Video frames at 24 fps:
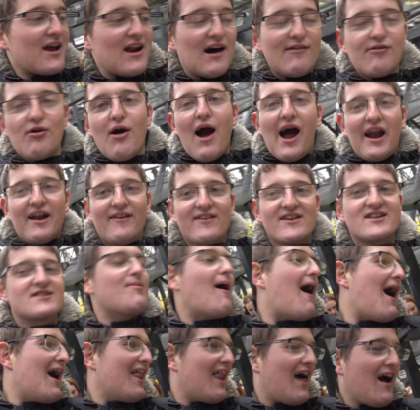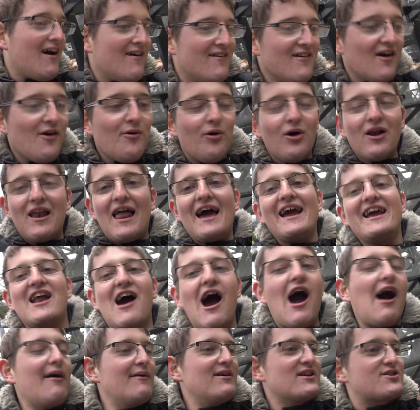going to have a ride on the Smiler. We'll let you know
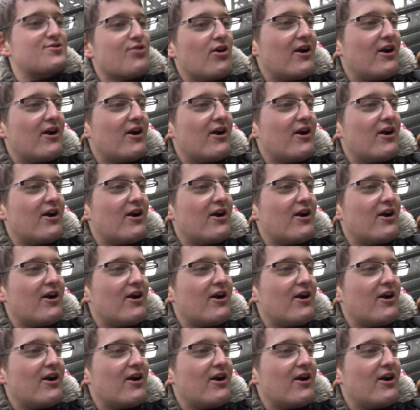how it's